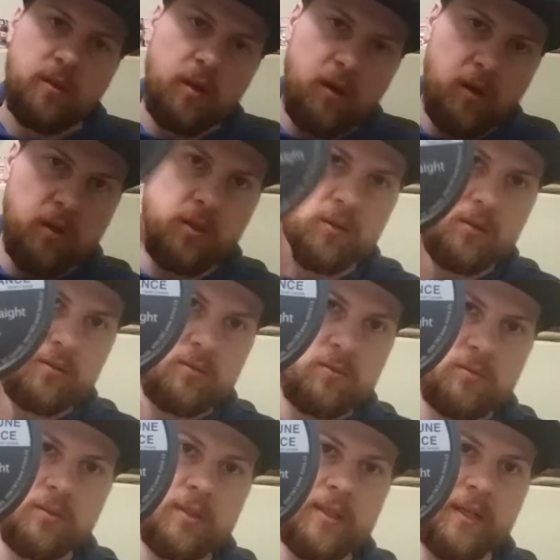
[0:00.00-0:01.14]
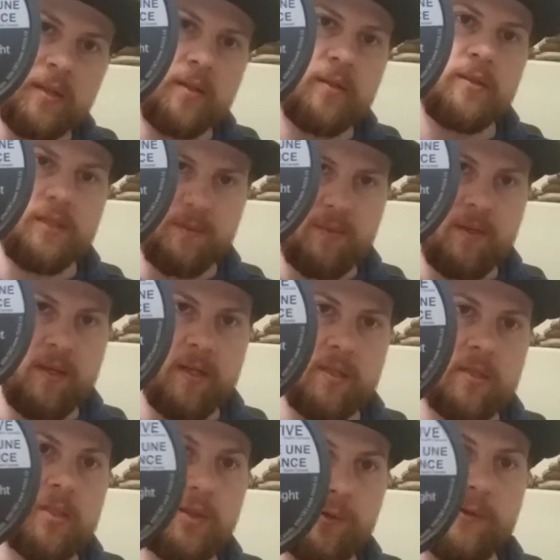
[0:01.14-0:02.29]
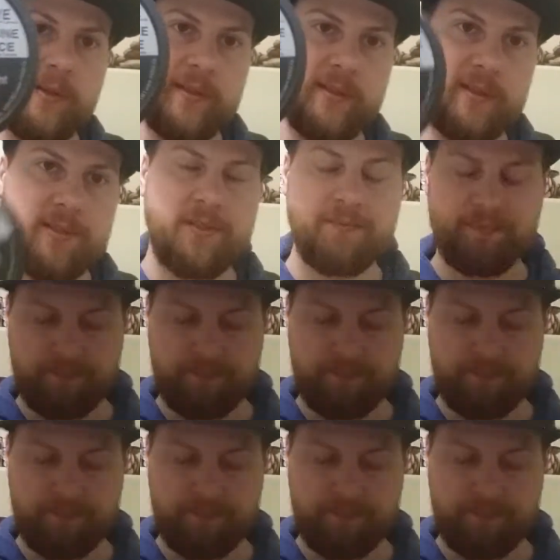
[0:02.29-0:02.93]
all Canadian dip cans look like this.